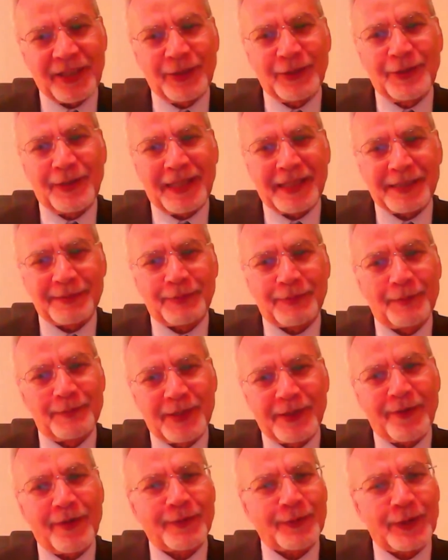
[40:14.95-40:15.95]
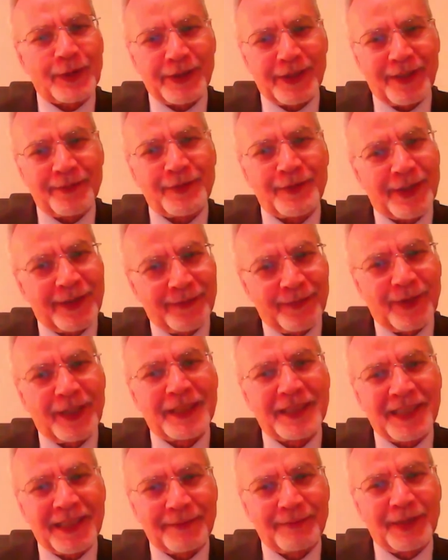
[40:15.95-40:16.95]
you and Republic of Korea for
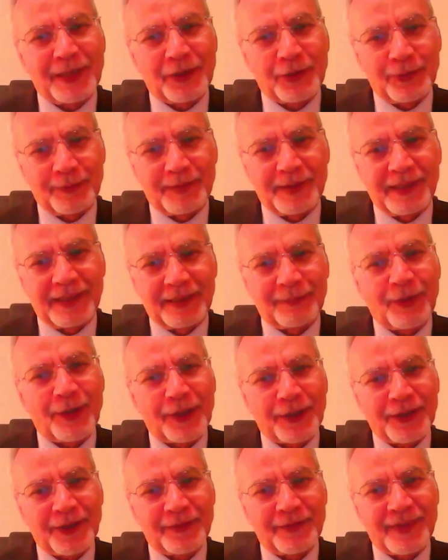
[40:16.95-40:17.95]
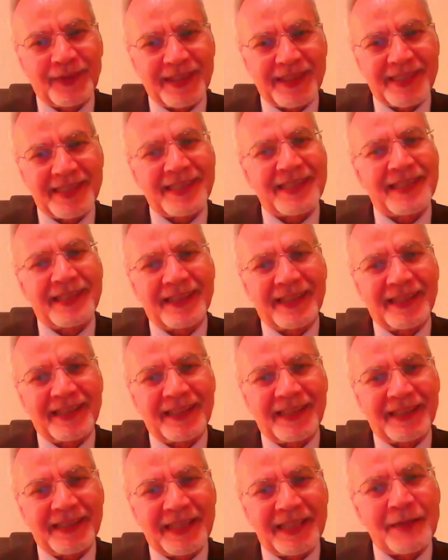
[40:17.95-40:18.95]
inviting me to be part of this
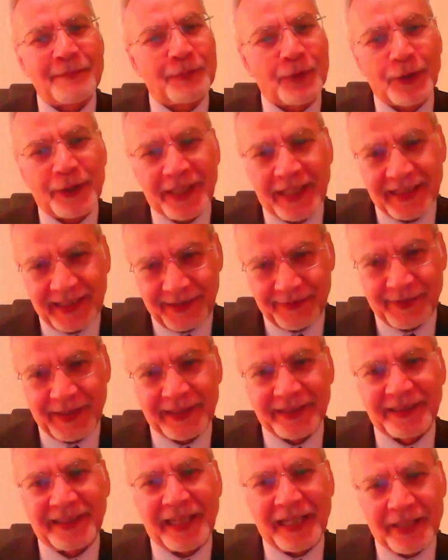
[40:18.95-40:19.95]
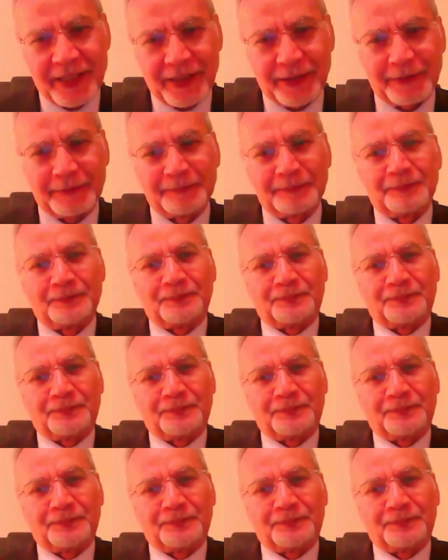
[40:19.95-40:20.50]
important event. Thank you.